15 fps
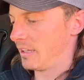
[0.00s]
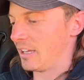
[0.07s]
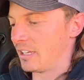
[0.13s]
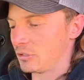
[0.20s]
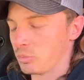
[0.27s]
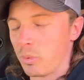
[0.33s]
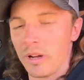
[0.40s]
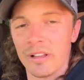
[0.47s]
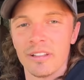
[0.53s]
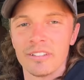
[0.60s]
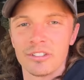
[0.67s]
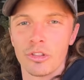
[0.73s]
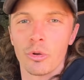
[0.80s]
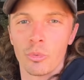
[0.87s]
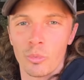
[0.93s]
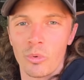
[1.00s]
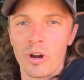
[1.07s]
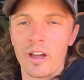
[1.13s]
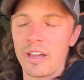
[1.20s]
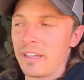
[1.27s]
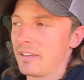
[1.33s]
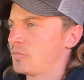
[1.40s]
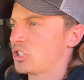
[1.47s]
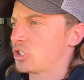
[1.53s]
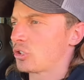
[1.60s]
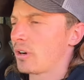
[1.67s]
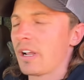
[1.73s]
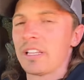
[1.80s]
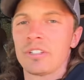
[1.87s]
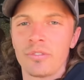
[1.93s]
as well as the right
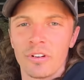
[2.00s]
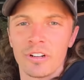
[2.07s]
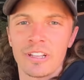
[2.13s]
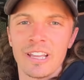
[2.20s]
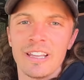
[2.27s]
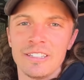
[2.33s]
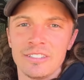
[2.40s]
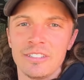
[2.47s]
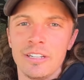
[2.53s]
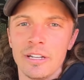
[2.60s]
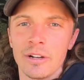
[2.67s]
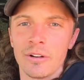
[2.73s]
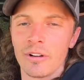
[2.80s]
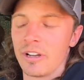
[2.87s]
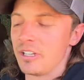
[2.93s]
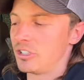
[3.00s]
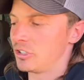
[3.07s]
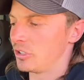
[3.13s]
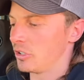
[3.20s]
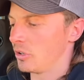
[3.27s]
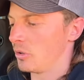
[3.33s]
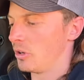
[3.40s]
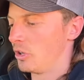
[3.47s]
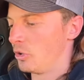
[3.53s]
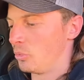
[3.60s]
transfer case gear ratio.